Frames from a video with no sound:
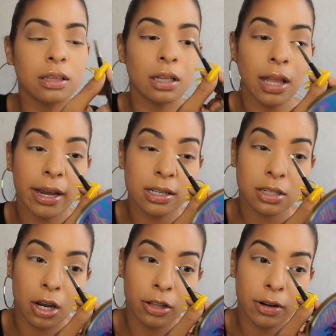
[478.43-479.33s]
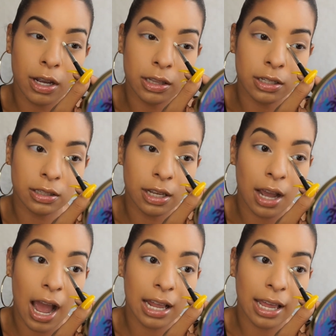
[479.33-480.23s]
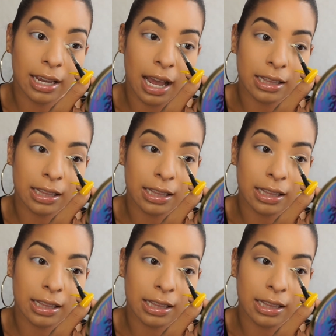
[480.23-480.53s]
the lightest color in the thing, I like it.